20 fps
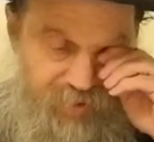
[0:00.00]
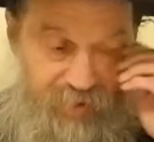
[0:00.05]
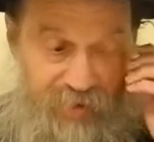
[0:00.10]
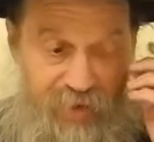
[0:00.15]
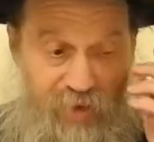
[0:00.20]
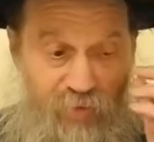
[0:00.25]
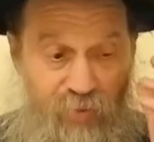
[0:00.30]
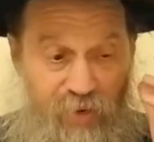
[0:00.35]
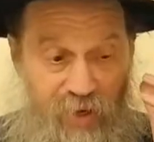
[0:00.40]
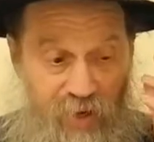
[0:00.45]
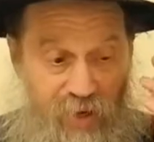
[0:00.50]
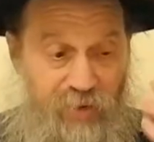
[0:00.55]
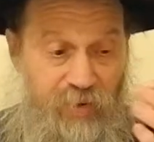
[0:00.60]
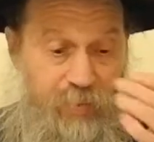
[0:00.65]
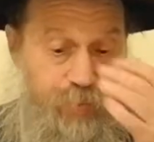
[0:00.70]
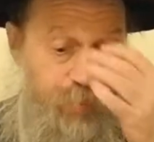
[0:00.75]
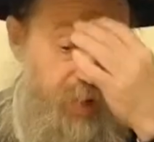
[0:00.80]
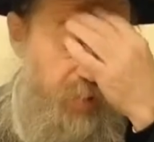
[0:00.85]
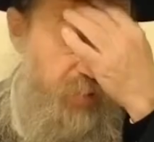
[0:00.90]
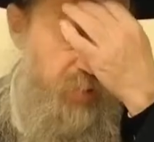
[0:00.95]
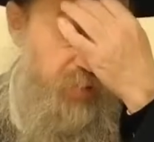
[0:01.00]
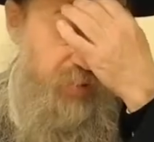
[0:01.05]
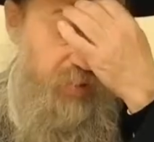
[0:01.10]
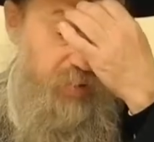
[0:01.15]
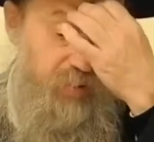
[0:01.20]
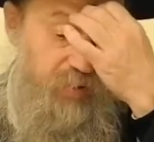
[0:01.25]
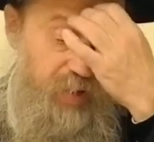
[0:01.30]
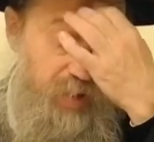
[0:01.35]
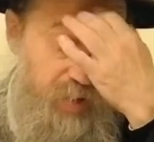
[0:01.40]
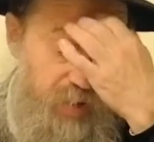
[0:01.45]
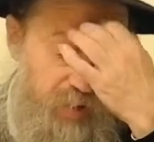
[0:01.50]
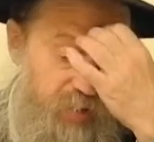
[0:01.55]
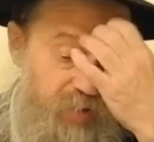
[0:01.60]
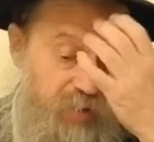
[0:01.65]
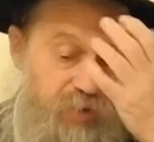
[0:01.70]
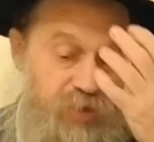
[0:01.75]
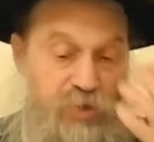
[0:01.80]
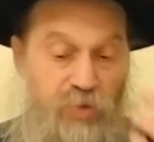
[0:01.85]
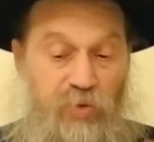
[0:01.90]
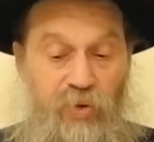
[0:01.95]
that we had the merit to eat
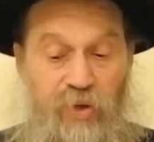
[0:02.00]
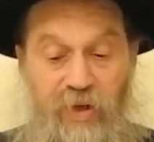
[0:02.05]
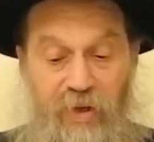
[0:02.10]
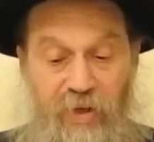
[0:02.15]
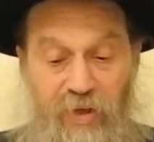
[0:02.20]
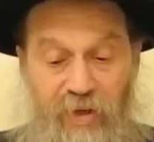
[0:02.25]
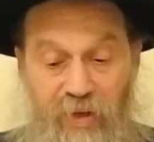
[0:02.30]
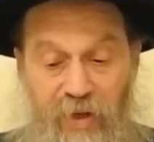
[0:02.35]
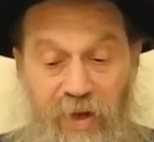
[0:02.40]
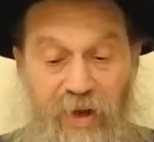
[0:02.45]
in the sukkah